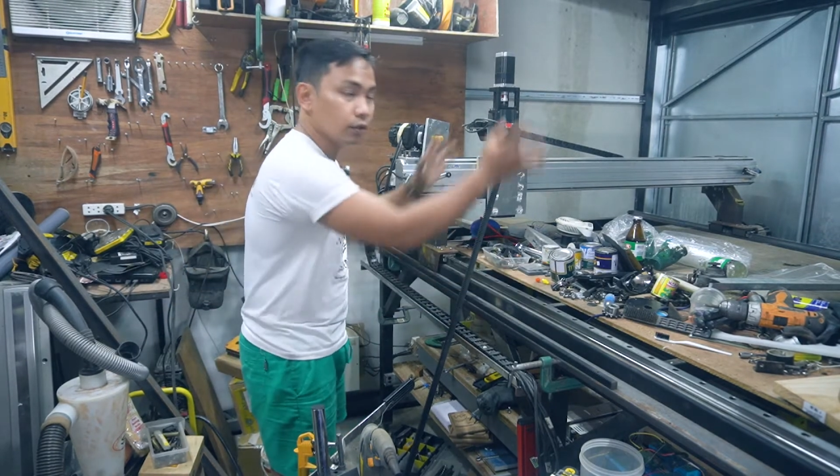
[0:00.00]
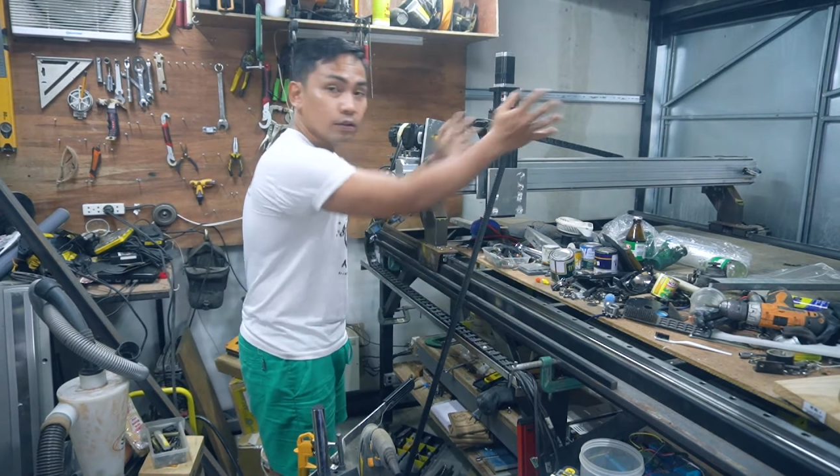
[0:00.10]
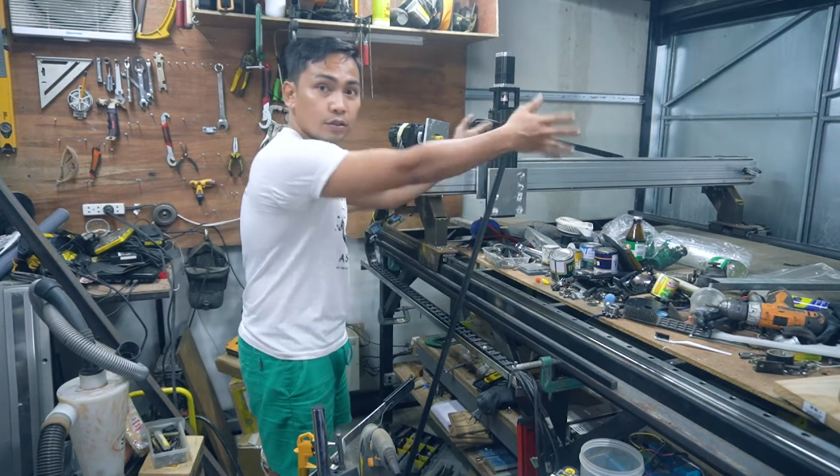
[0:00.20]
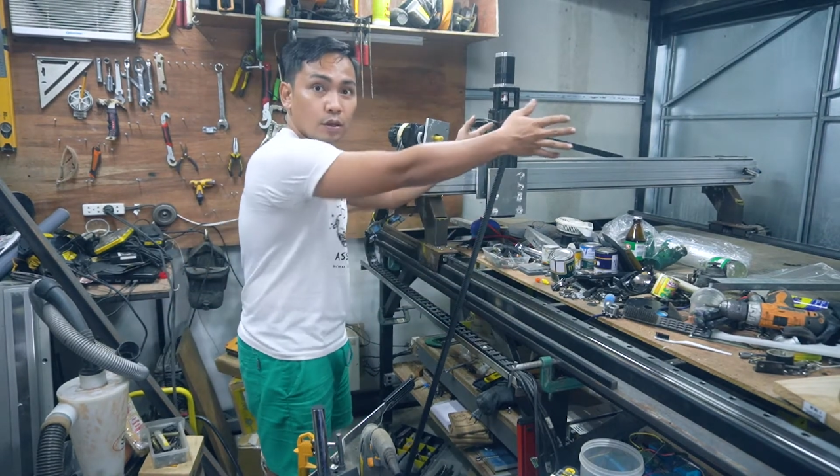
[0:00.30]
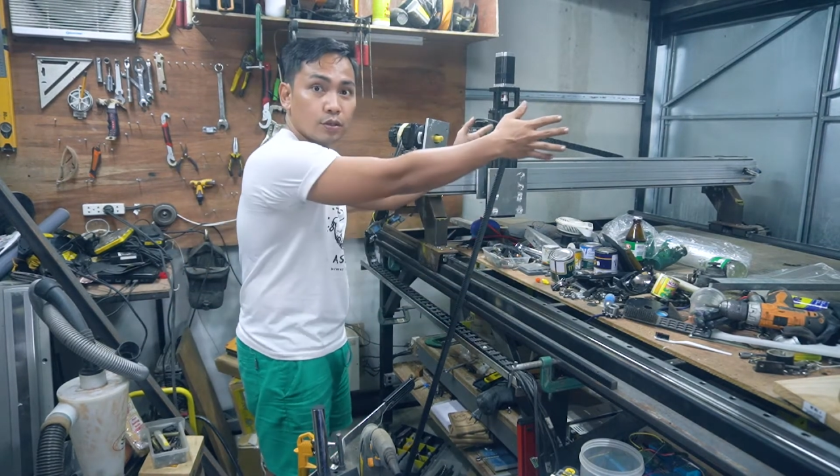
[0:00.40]

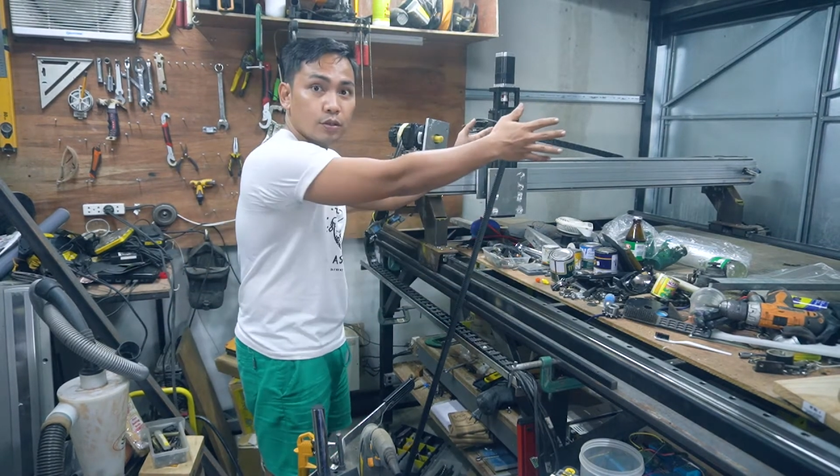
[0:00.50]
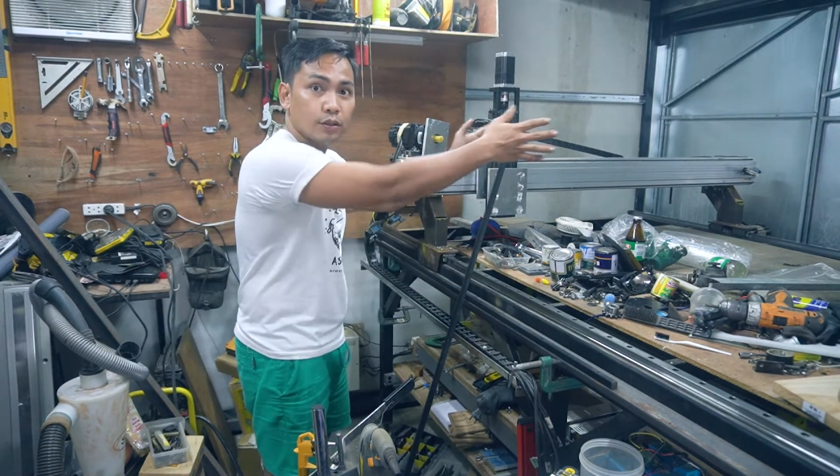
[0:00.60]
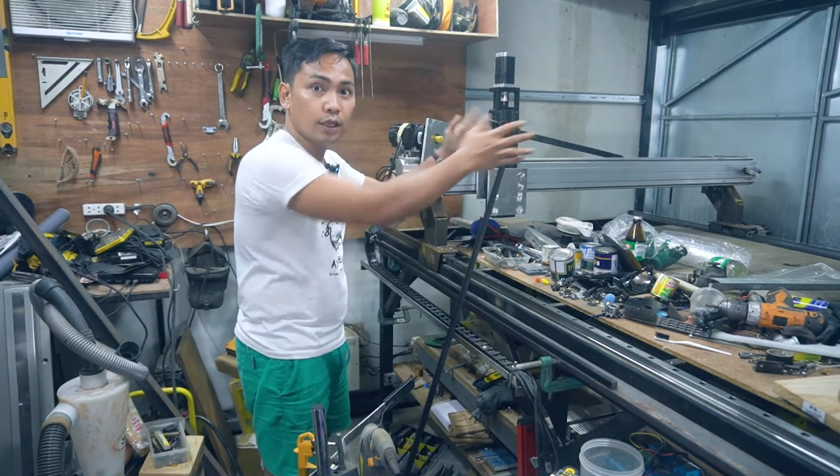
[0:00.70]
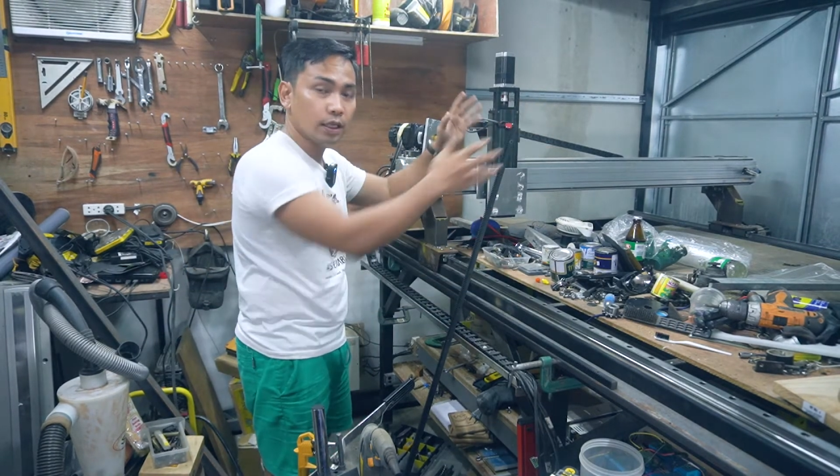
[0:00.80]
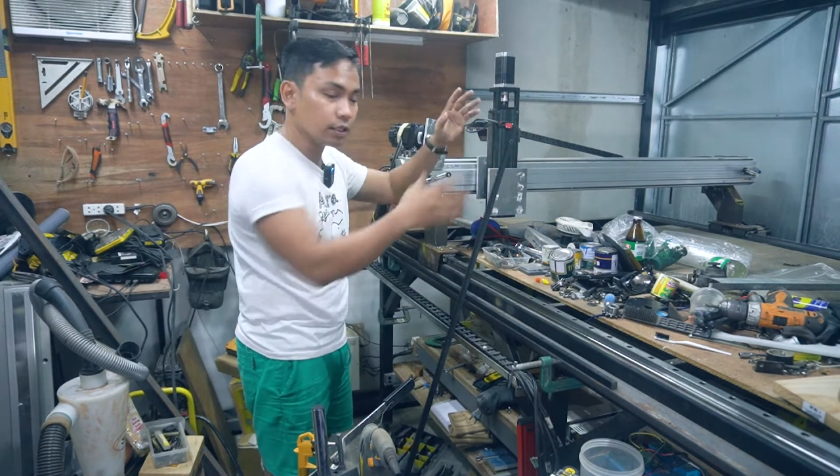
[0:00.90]
on also
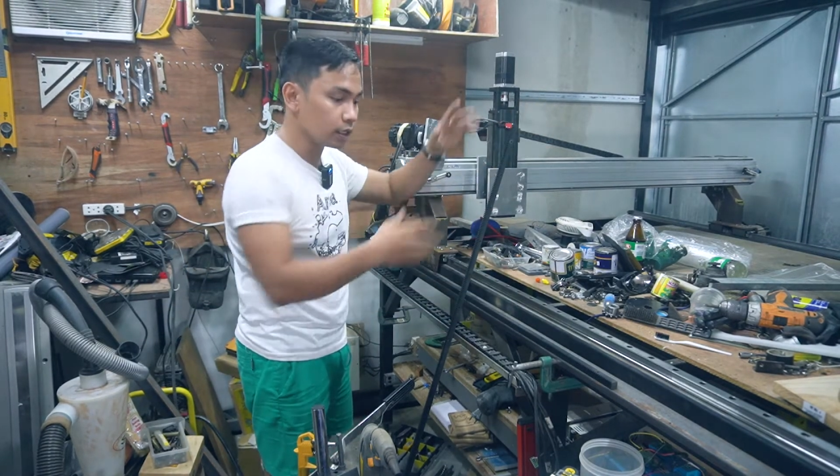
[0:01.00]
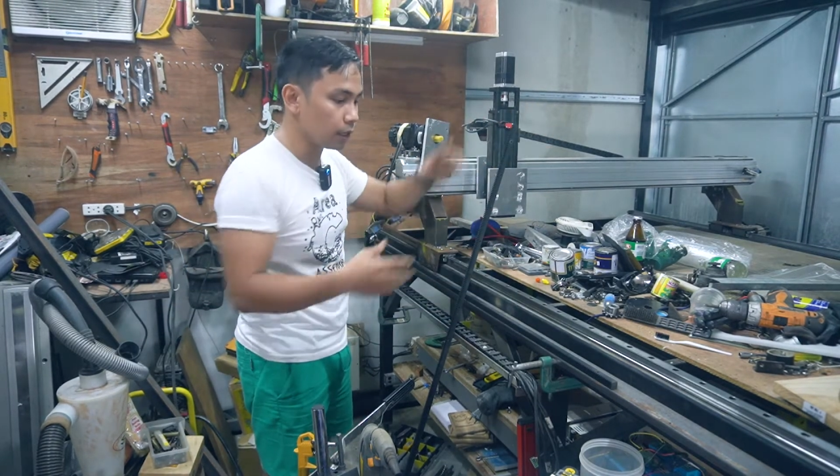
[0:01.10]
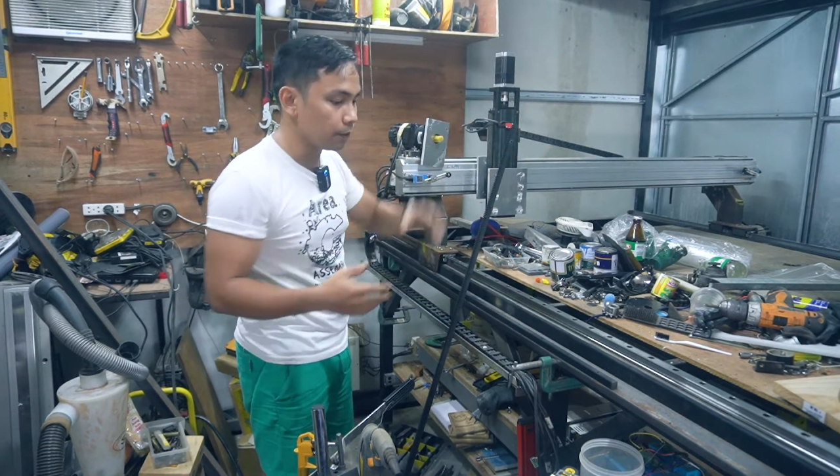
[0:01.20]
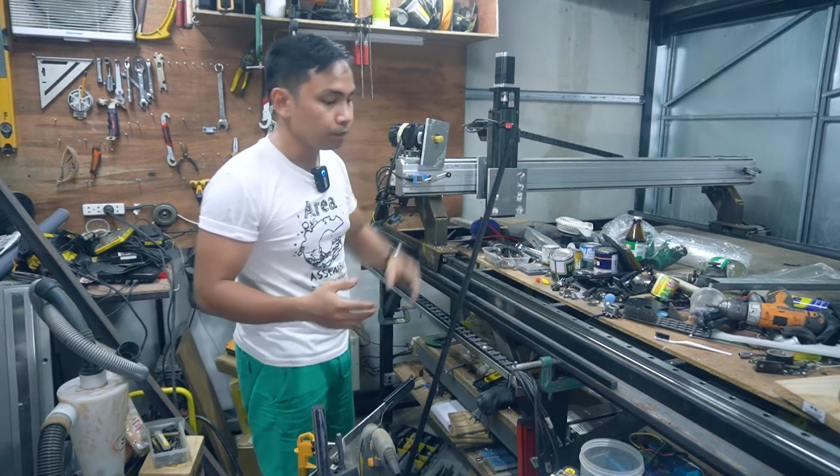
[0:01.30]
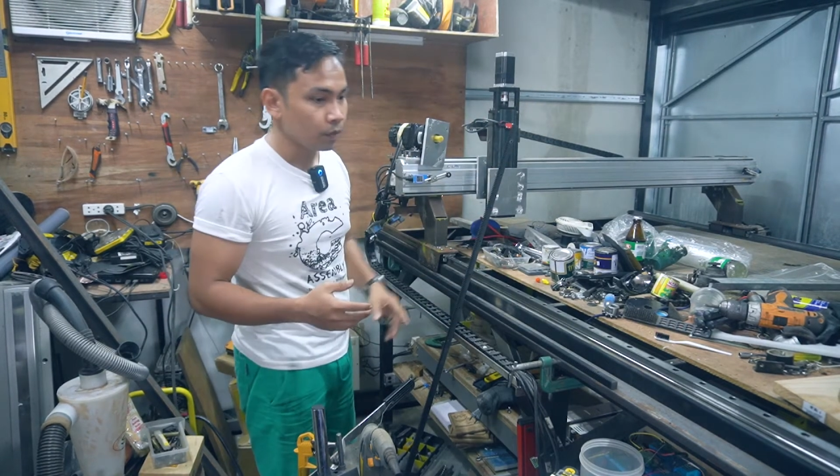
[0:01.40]
on the other
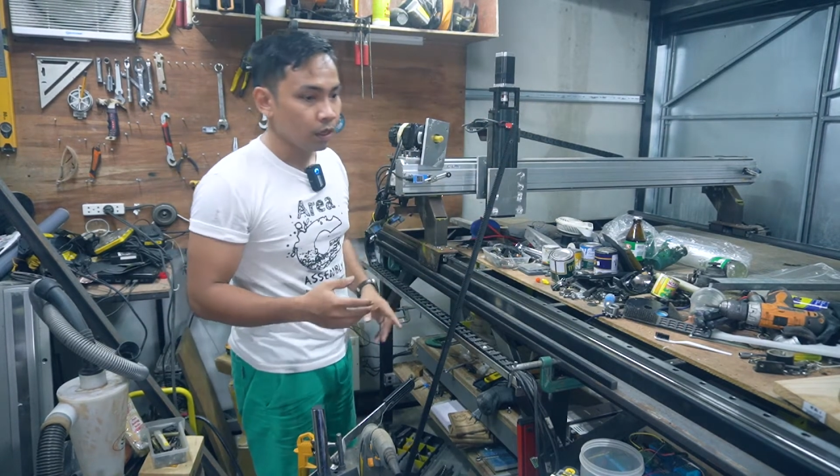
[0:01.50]
side